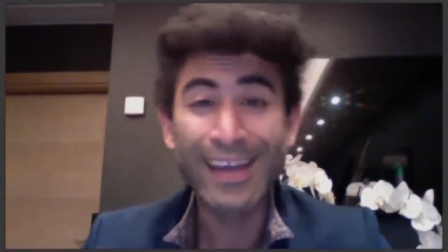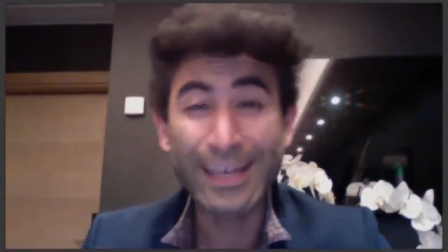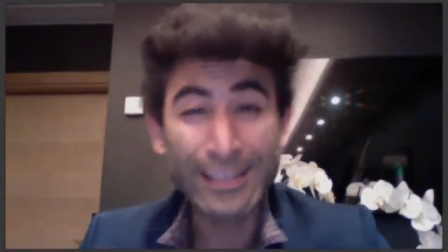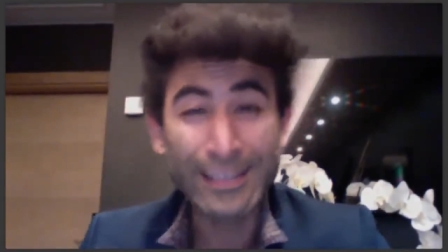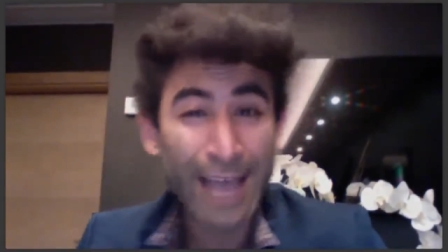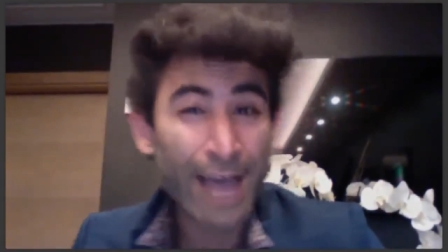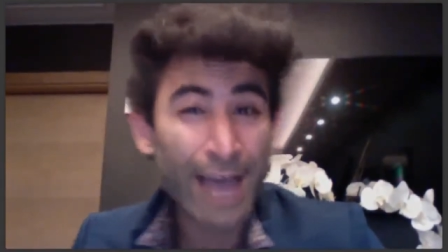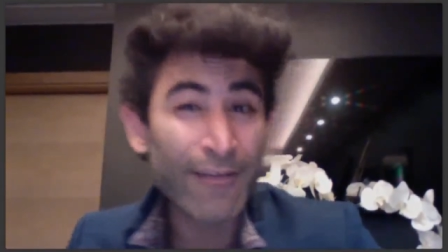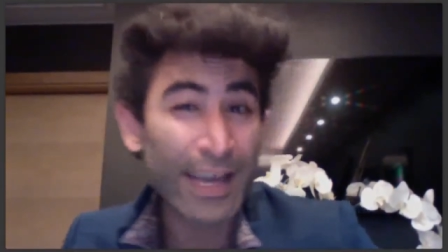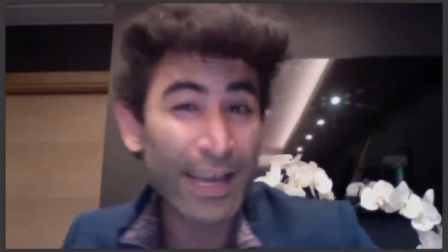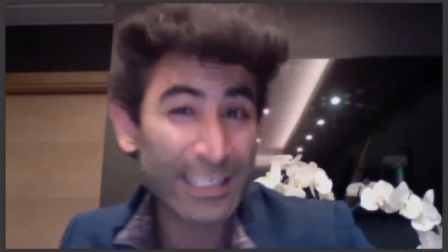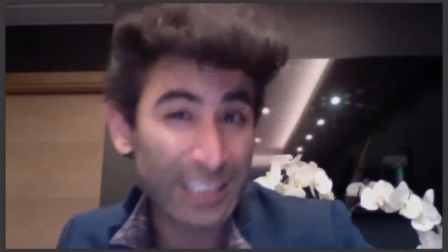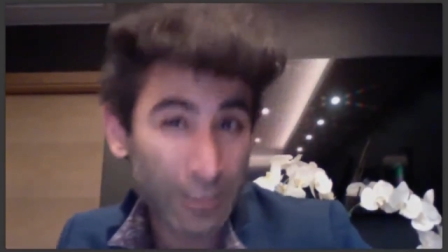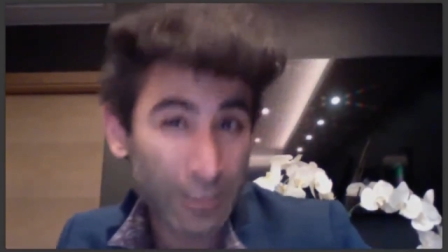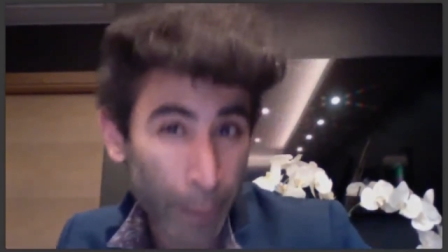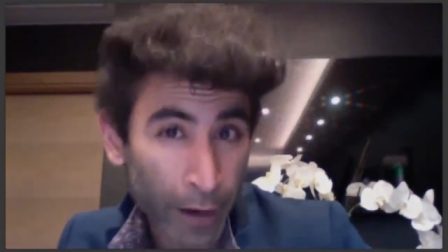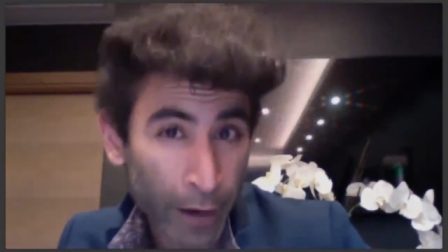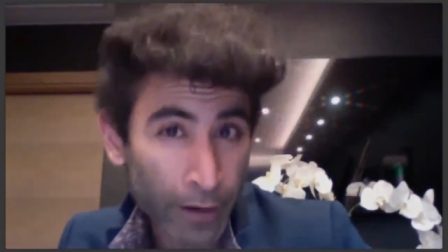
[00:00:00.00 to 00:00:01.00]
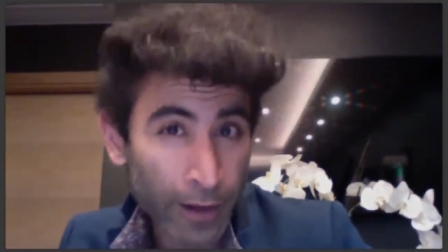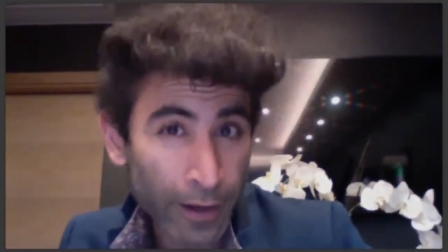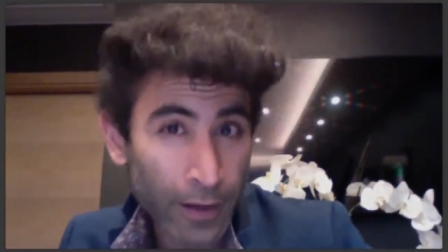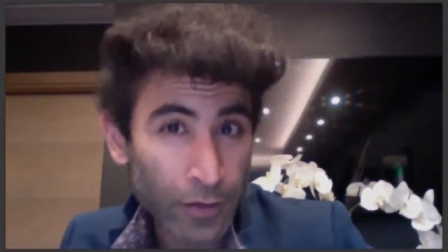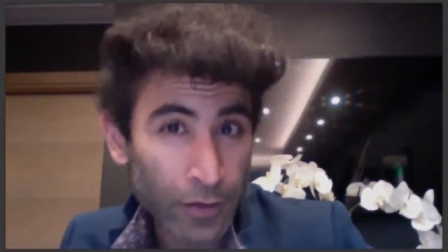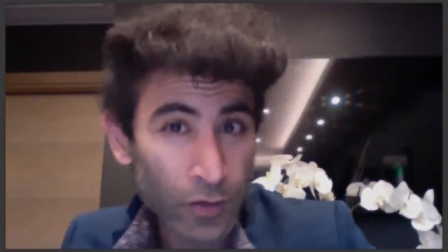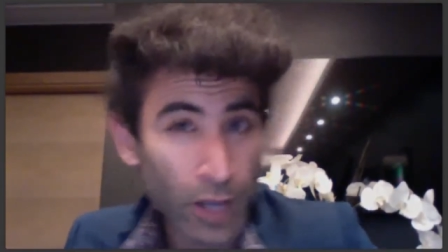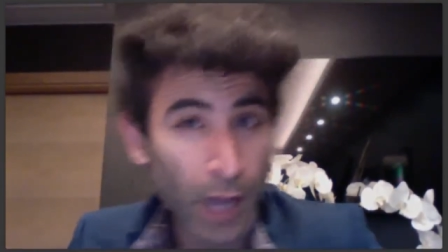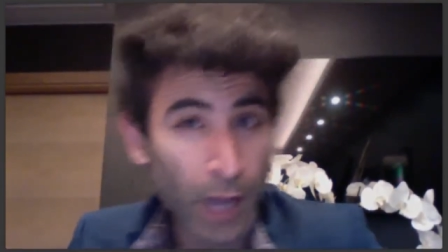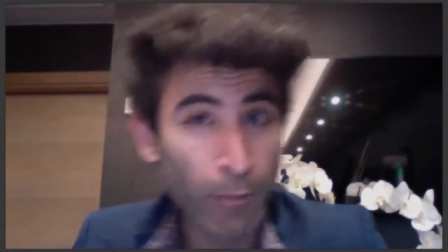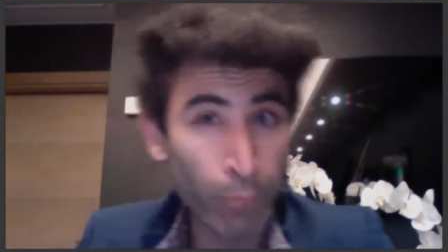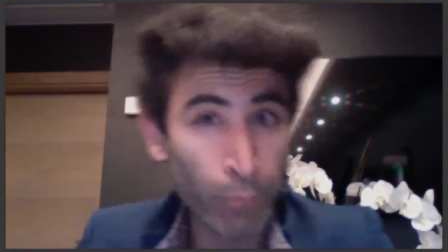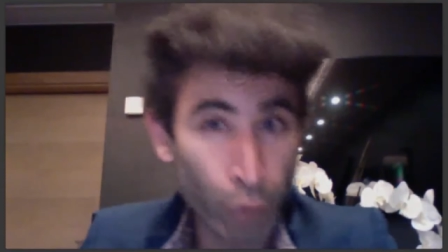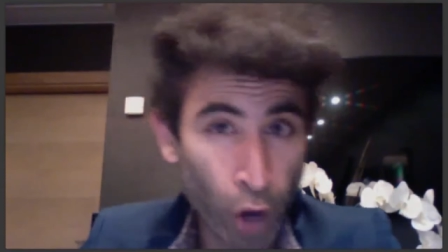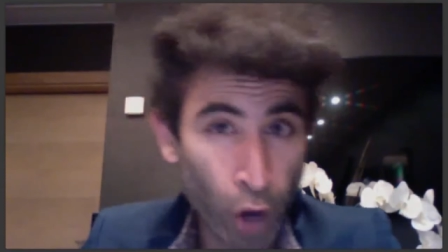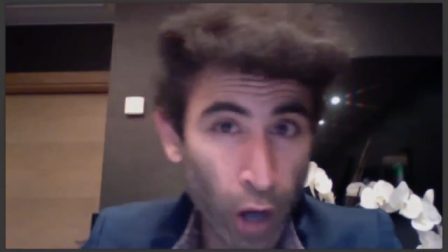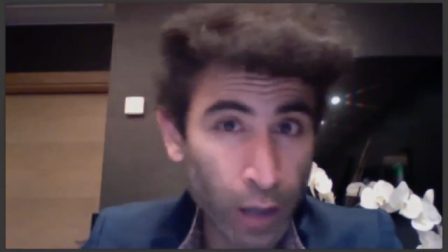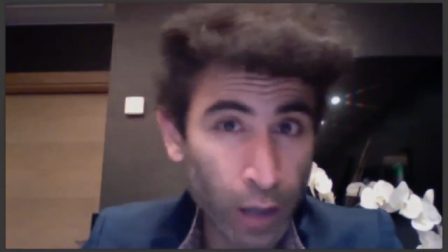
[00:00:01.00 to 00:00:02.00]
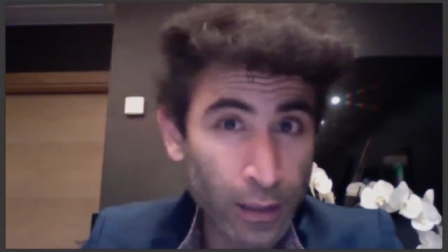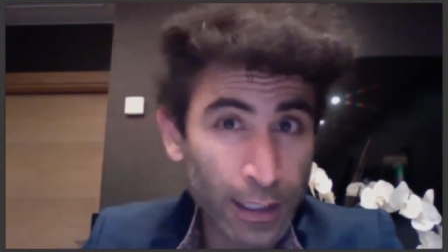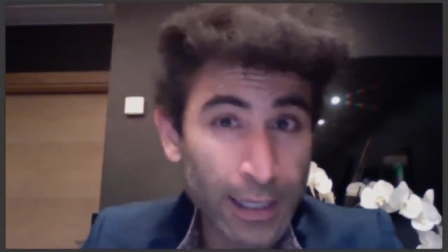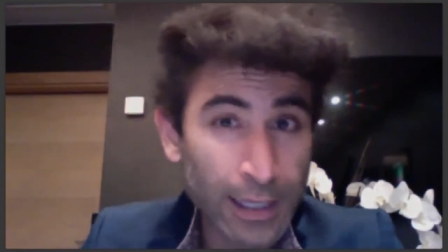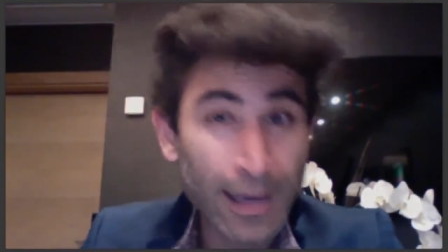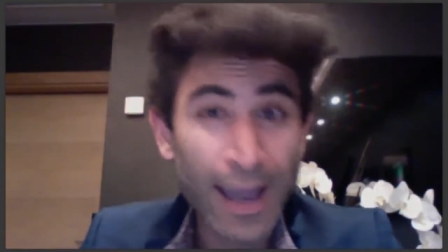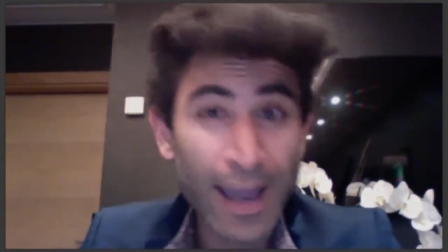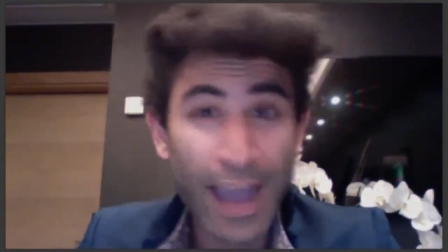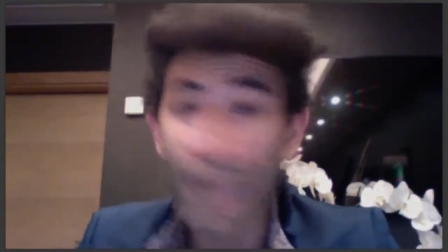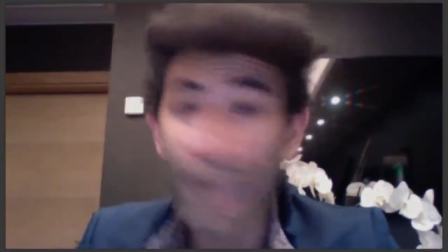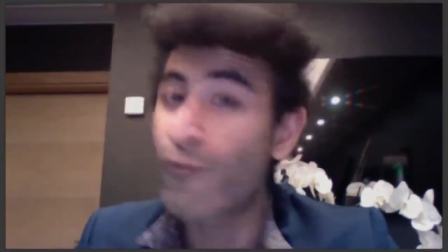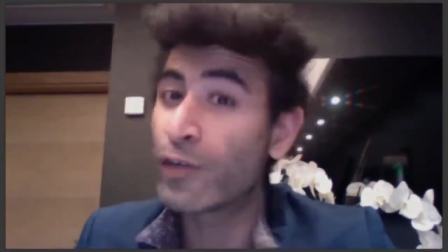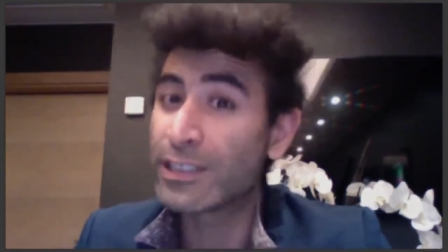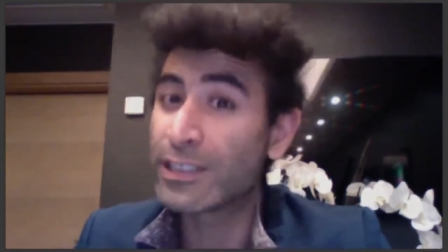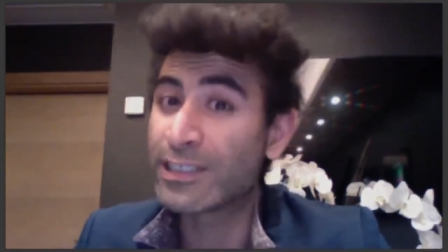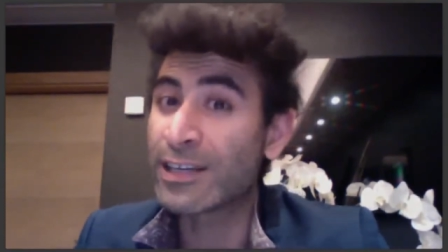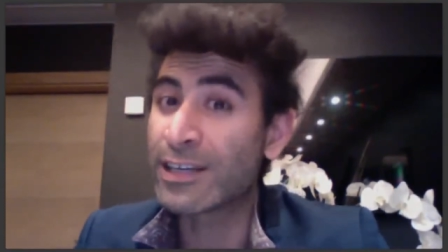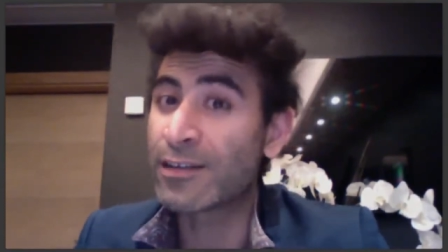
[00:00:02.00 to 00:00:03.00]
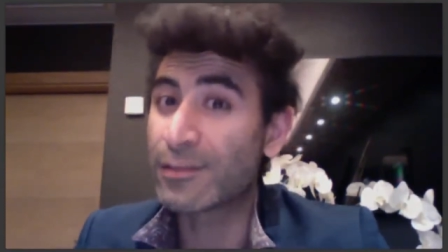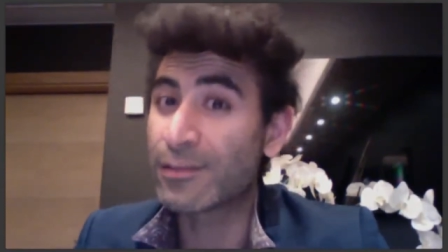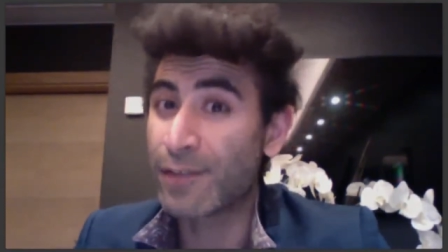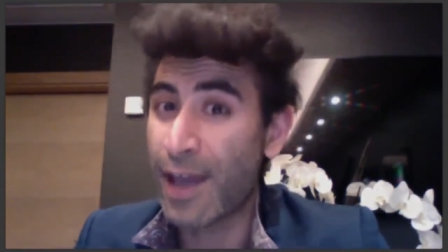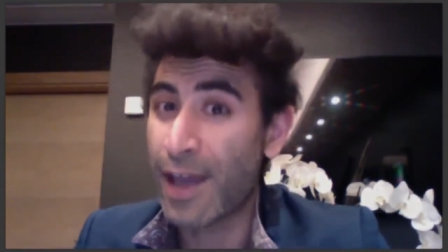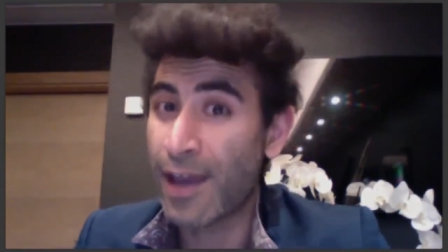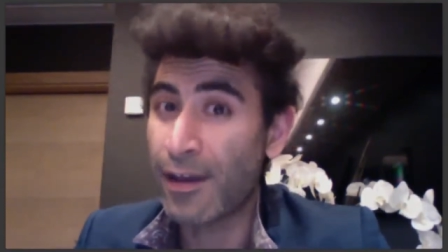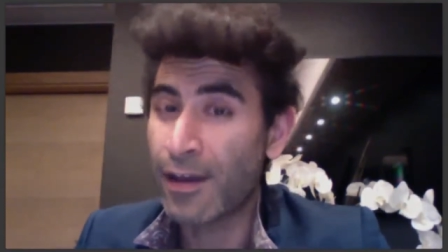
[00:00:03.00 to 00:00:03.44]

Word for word: is have asparagus and broccoli every single day.